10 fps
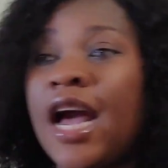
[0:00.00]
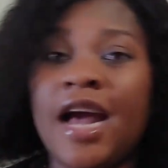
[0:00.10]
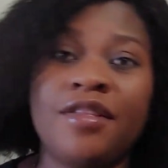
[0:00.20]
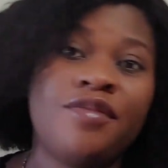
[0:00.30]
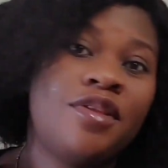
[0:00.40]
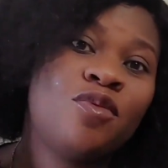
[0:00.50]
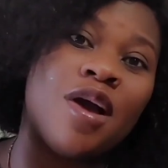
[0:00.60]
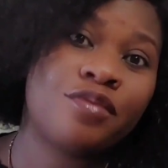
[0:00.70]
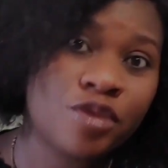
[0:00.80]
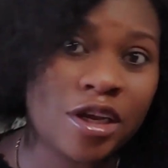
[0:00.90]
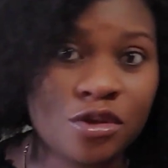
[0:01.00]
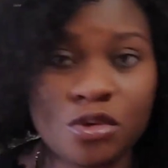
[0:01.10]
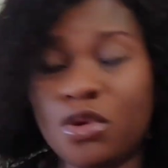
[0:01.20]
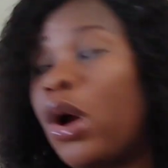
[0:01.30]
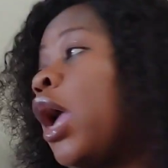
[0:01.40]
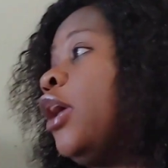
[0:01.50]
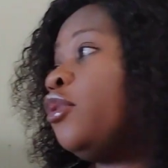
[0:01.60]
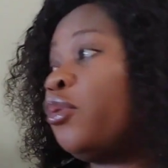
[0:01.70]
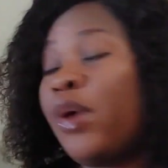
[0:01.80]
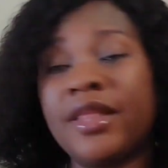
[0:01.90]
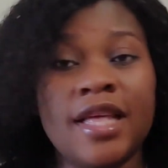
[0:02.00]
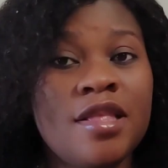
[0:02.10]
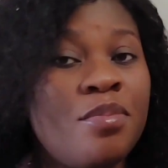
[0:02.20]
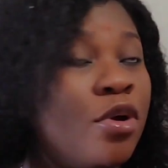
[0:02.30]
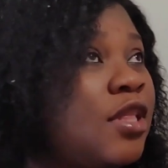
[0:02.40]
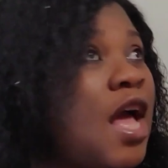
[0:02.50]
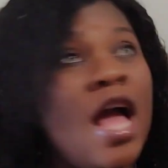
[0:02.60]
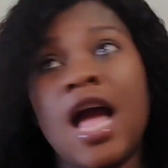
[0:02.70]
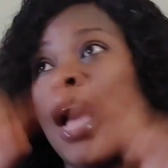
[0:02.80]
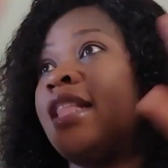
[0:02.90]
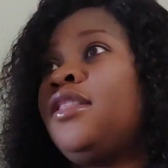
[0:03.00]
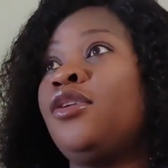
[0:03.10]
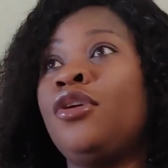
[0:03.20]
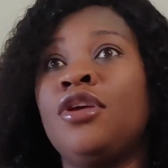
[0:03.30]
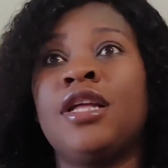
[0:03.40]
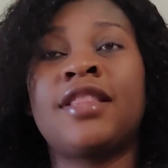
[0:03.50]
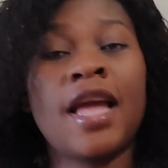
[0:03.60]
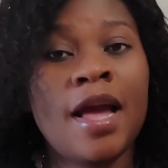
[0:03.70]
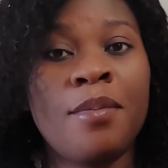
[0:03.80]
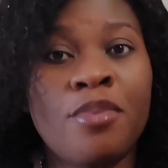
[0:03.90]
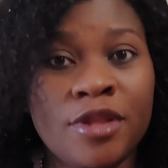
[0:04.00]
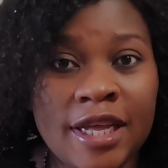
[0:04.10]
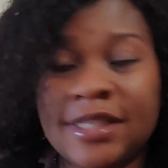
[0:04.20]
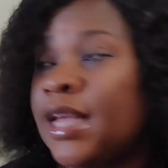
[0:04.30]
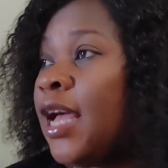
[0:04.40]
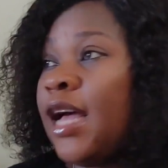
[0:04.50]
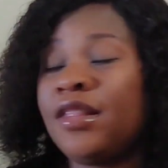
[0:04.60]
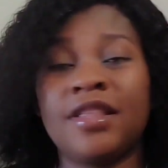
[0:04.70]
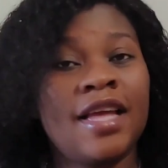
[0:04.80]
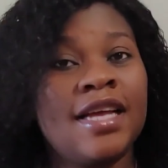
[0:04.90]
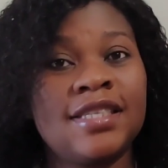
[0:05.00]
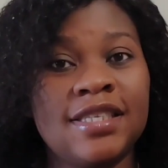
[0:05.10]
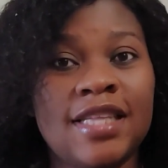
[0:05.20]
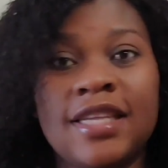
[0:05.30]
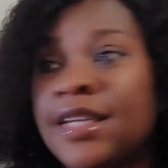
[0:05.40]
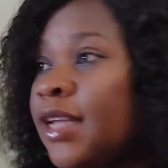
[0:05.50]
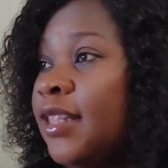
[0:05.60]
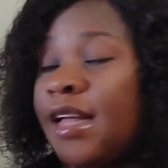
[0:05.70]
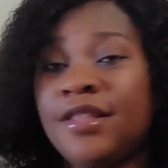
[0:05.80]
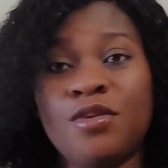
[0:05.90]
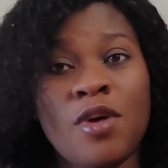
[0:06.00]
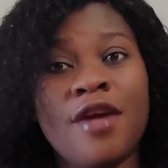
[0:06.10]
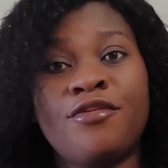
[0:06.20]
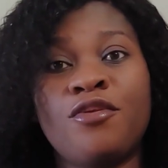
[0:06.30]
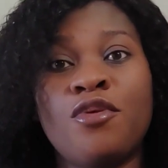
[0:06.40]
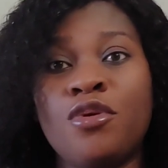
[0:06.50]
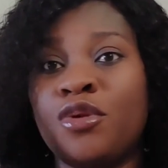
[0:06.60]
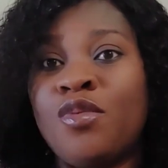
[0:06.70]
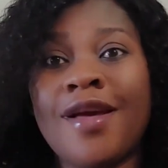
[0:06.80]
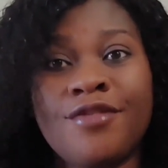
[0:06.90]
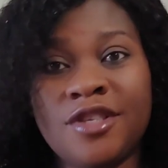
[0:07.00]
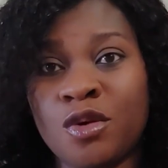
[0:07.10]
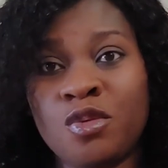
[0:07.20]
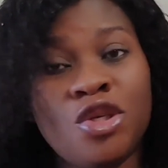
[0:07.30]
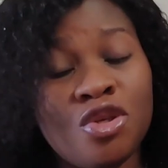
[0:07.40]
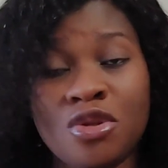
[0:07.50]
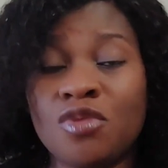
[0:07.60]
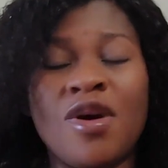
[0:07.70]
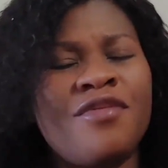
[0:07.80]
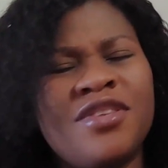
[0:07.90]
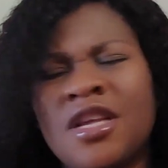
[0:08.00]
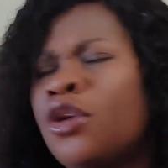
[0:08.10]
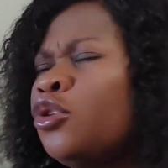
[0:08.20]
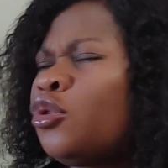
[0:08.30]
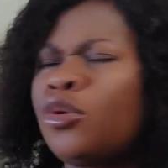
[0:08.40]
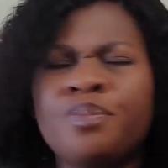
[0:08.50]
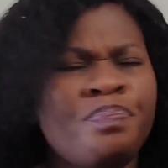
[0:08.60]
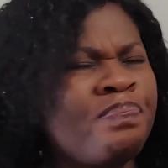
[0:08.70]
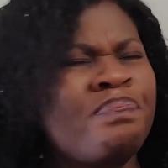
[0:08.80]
And if the wife tries to talk, they'll go and tell the brother and the entire brothers and the entire sisters that the wife is a witch, or the wife is... So,